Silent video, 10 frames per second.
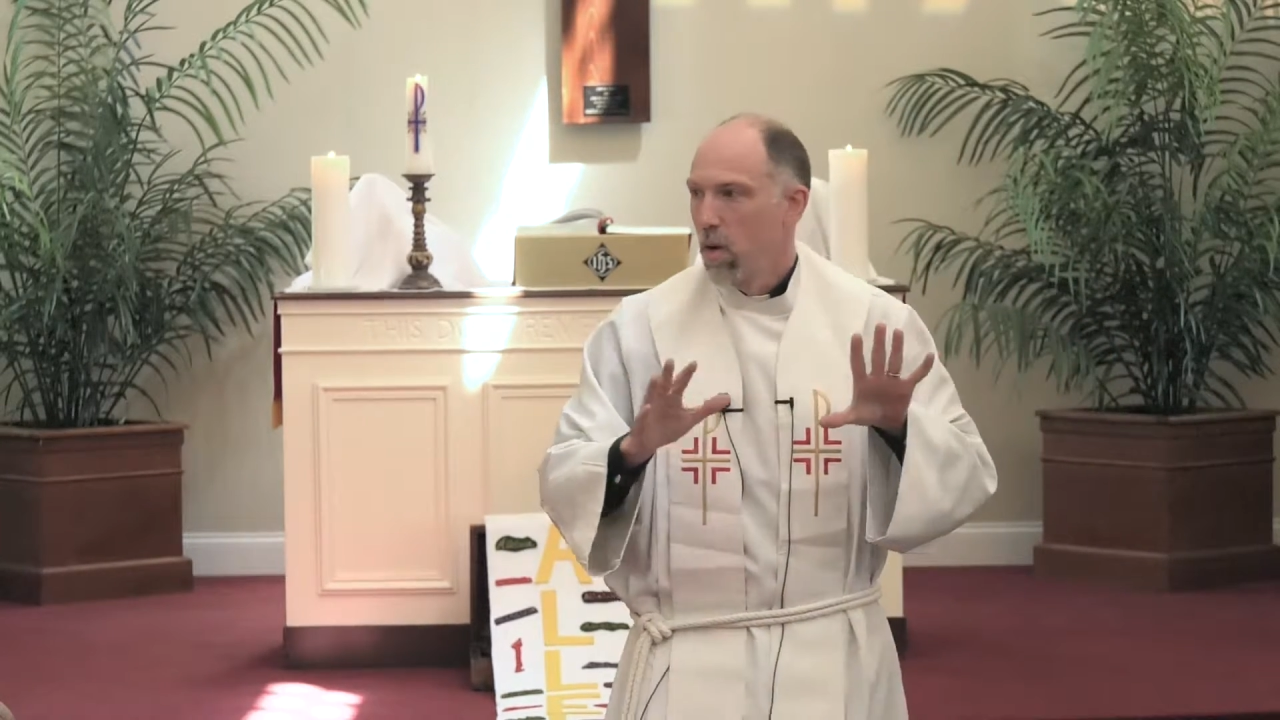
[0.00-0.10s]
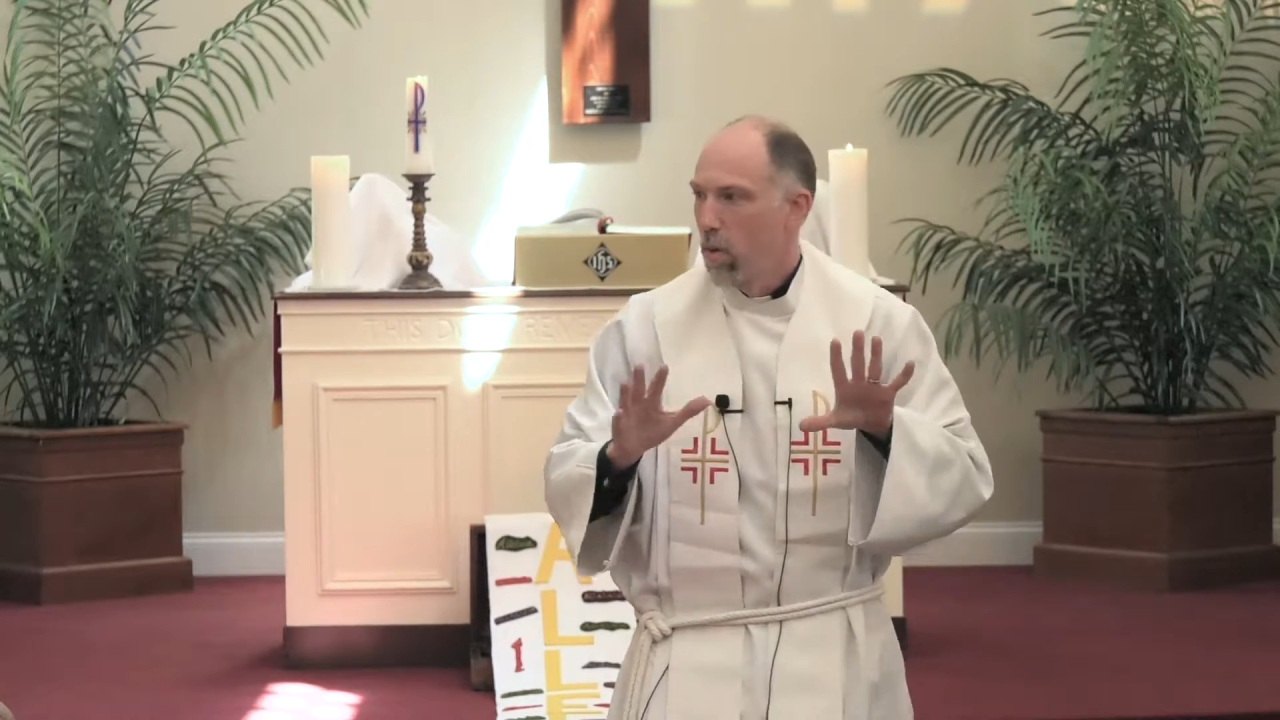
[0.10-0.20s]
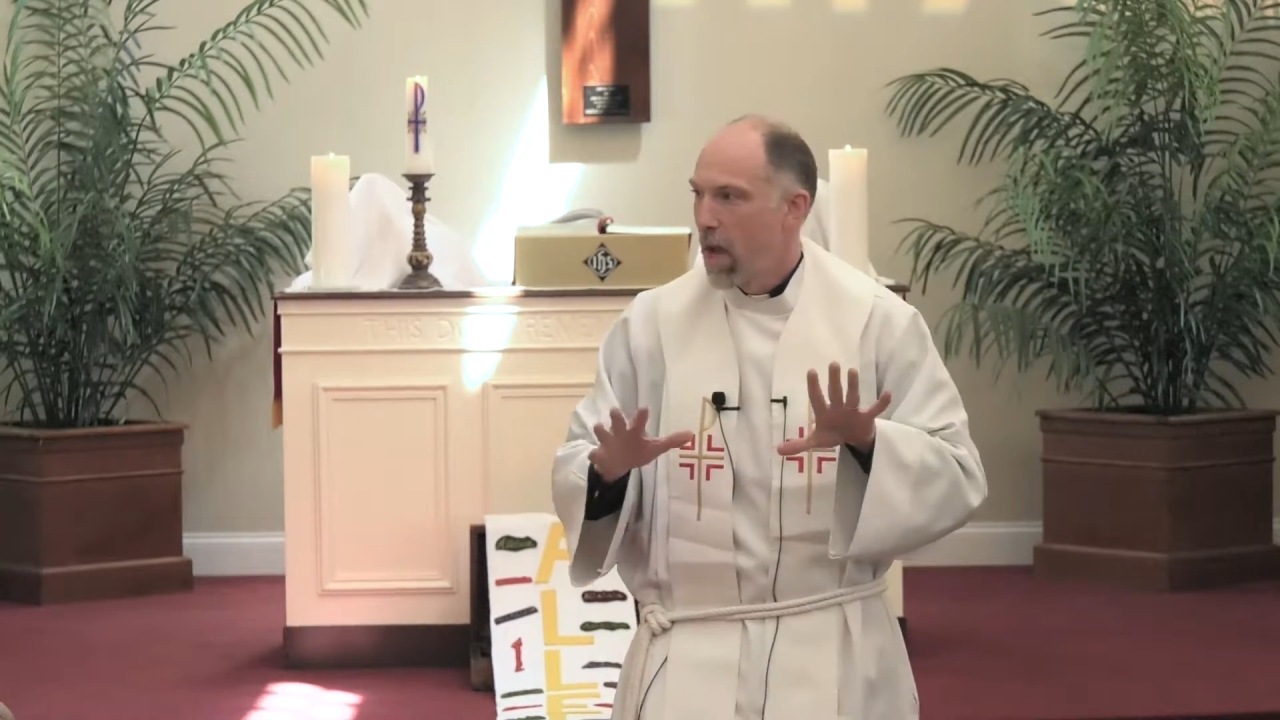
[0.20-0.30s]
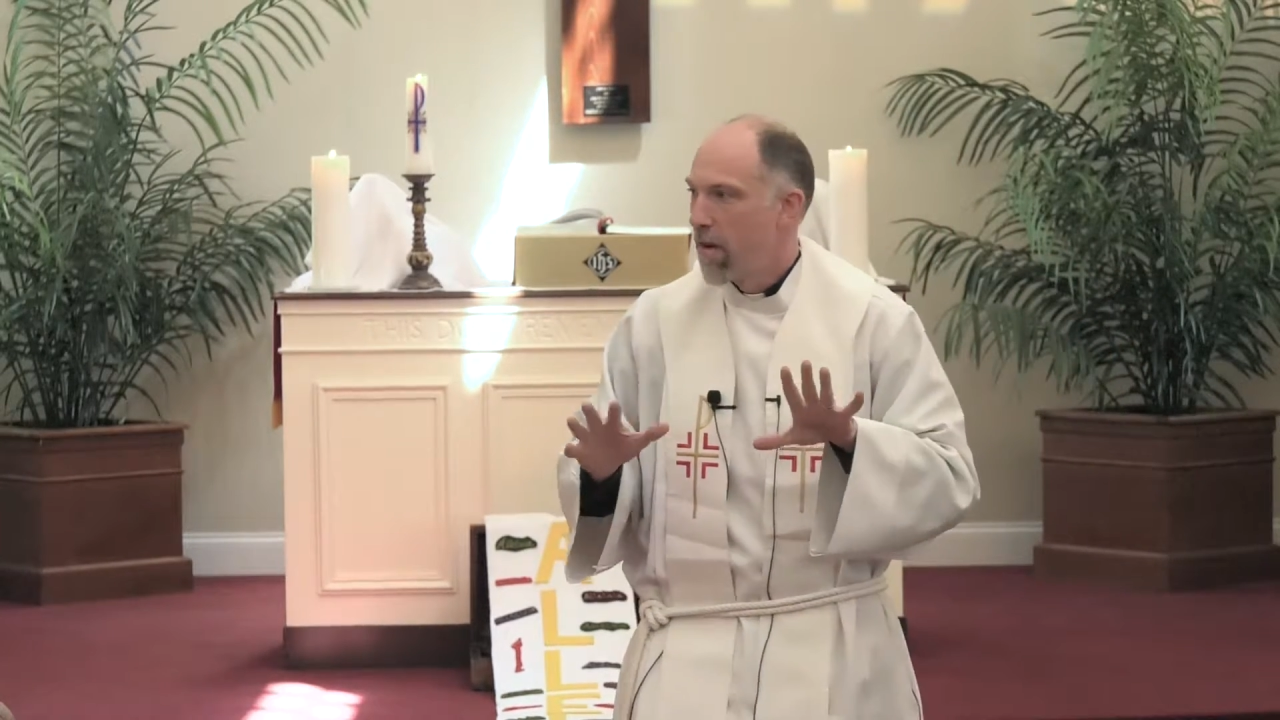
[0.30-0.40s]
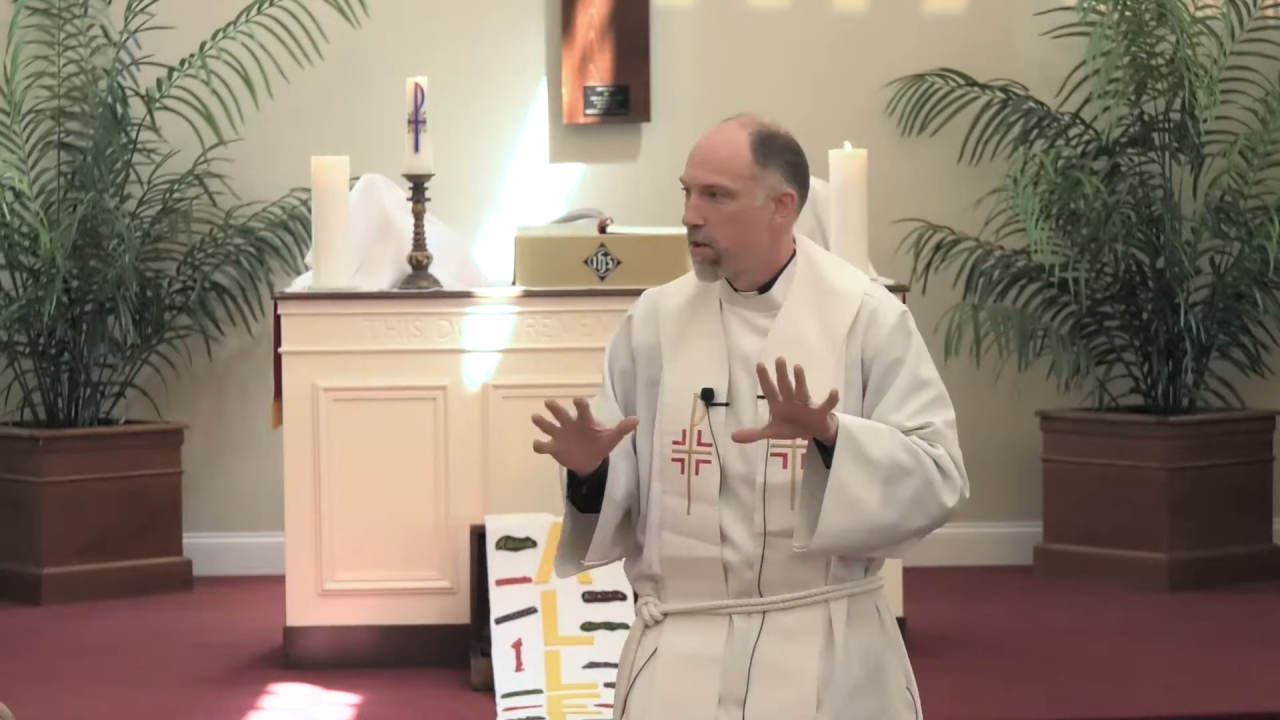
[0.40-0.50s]

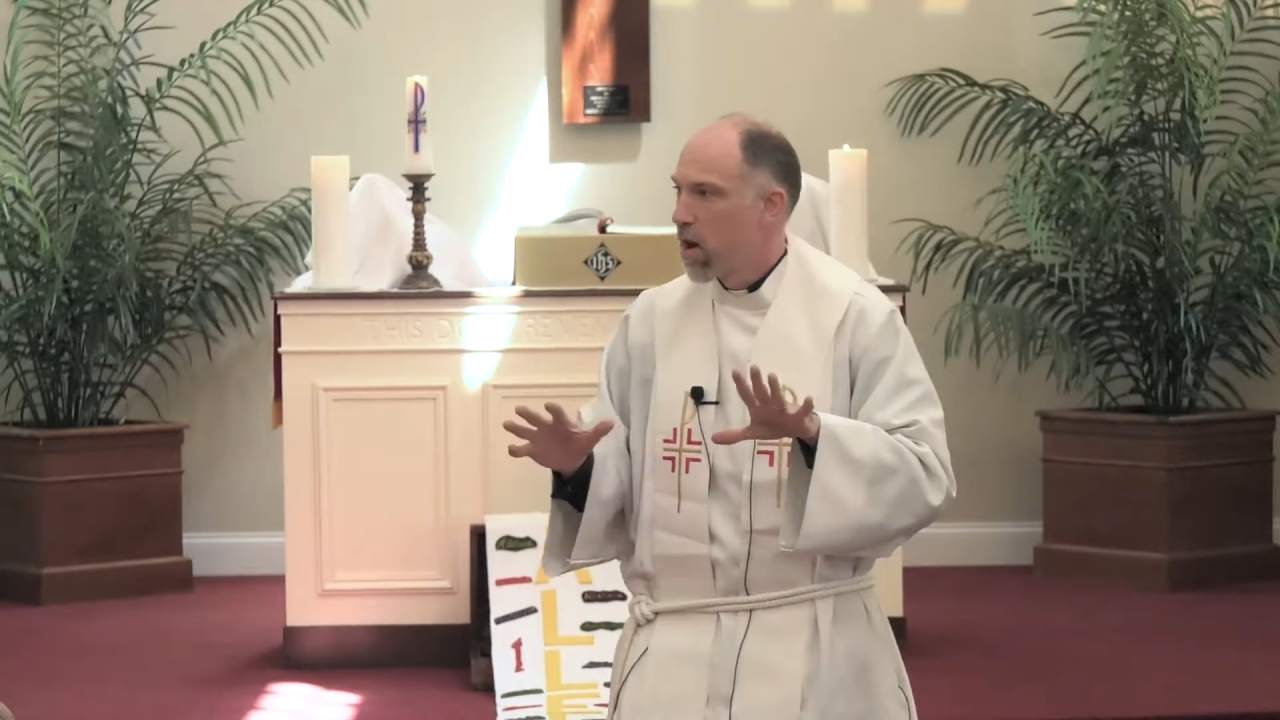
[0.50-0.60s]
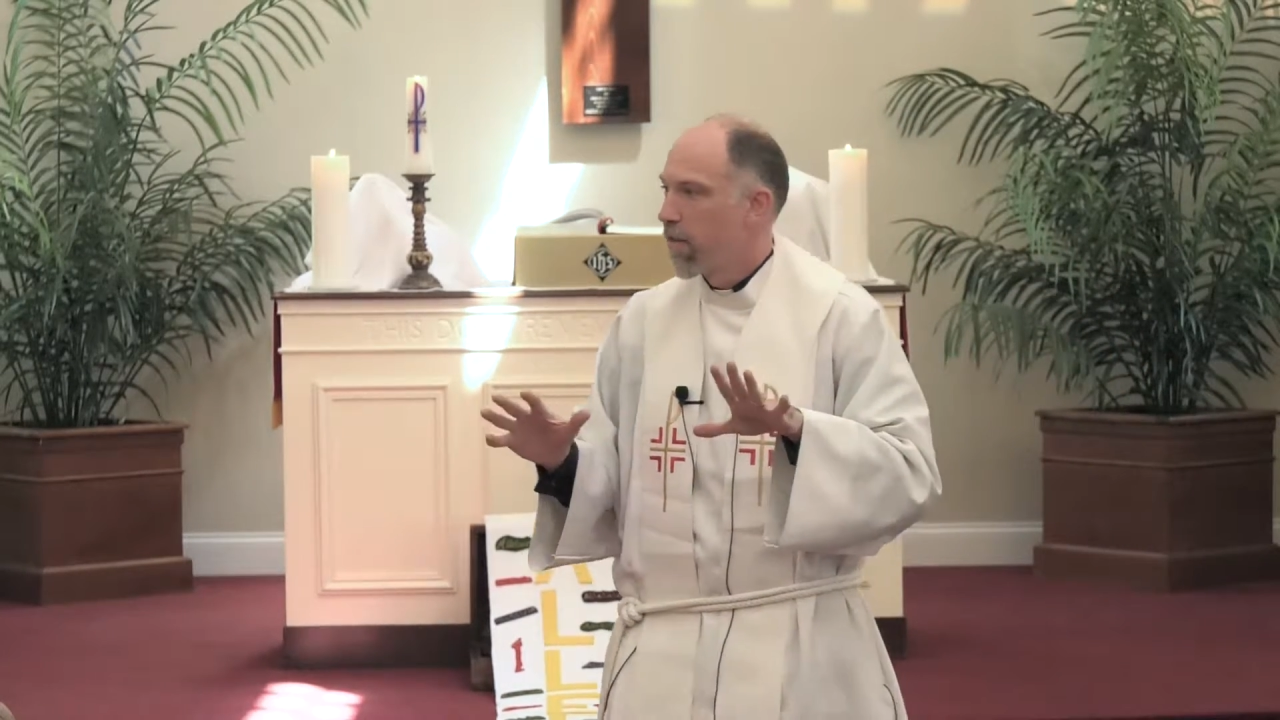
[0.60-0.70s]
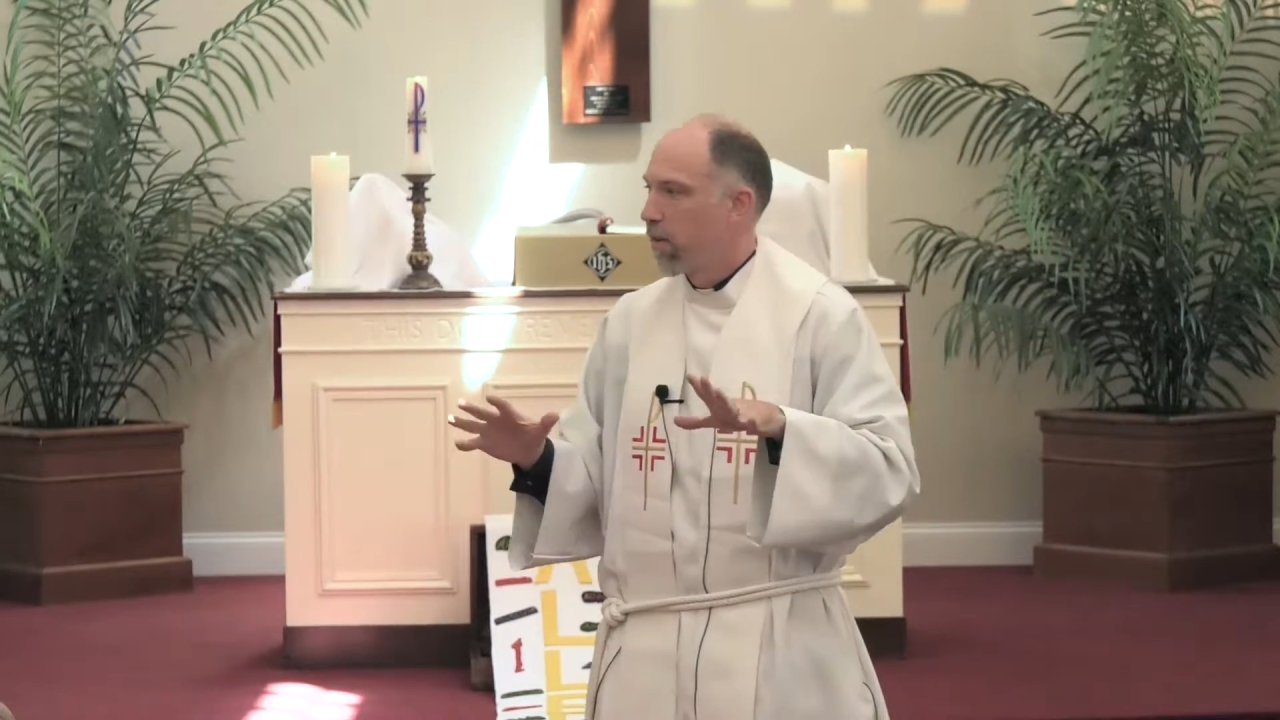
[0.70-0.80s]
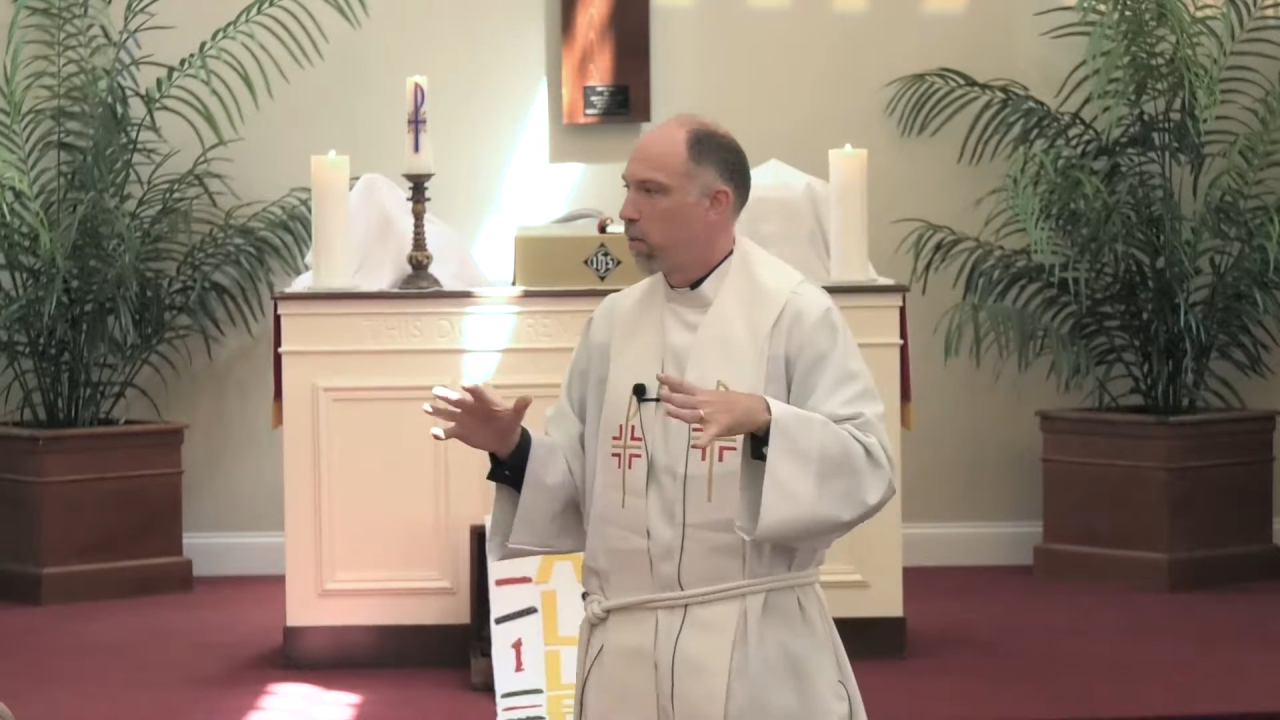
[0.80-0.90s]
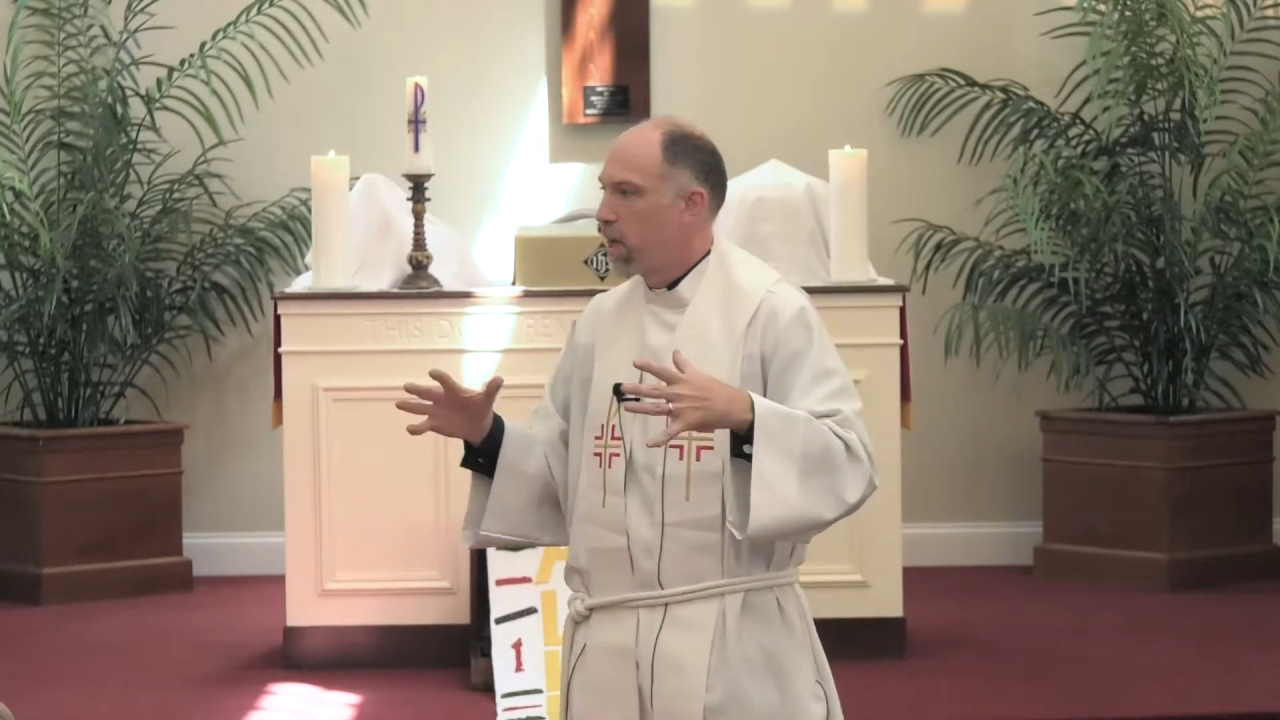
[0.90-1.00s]
we have an offering.